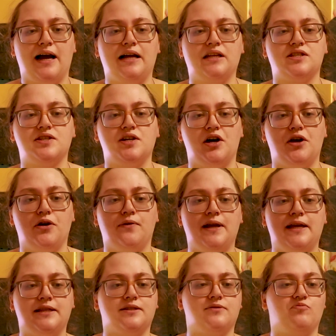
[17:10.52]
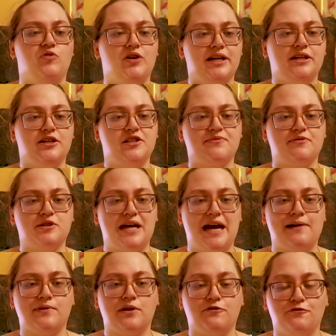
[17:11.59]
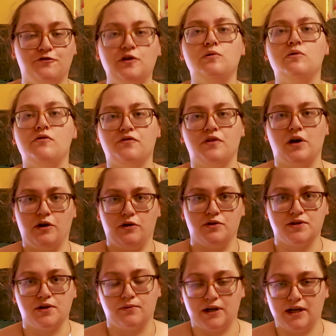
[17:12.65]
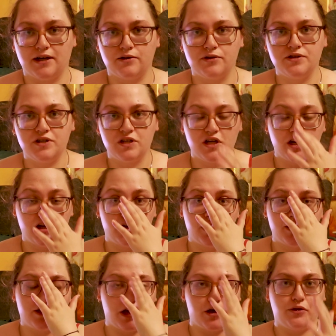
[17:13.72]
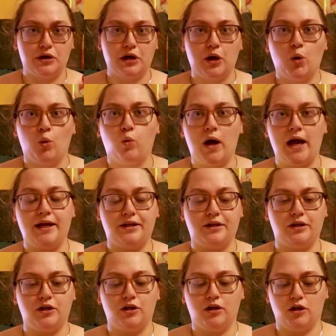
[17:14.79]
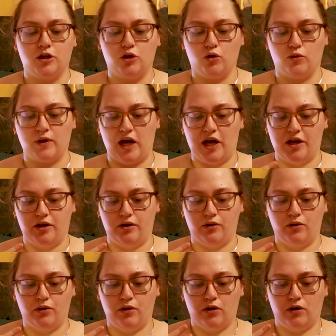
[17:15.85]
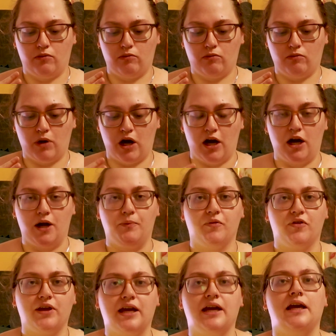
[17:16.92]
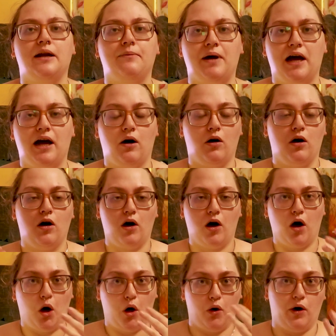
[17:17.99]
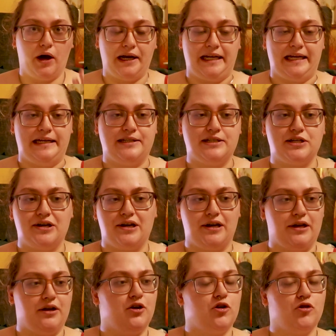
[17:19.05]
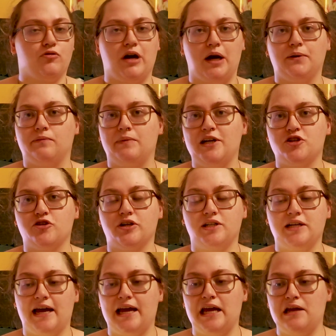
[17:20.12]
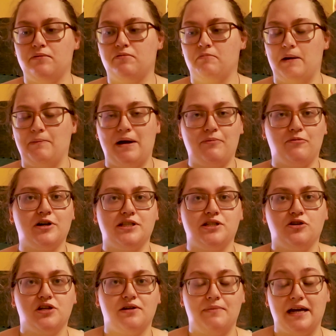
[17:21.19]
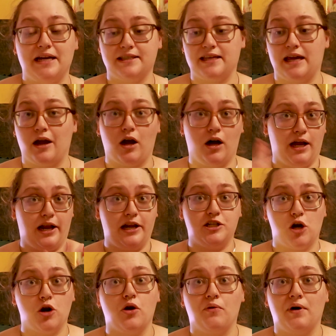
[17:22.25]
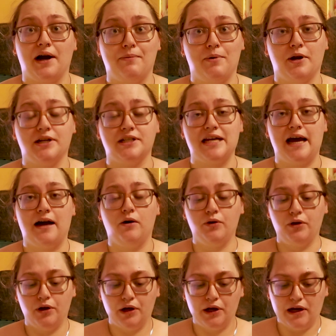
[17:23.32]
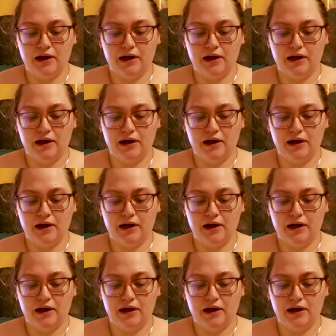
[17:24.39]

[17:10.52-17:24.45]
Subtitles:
And so it's really useful to have a few of those around, so that when you're then thinking about, oh, I need to grab a measuring tape, my memory's not amazing, and I don't know where I put it down,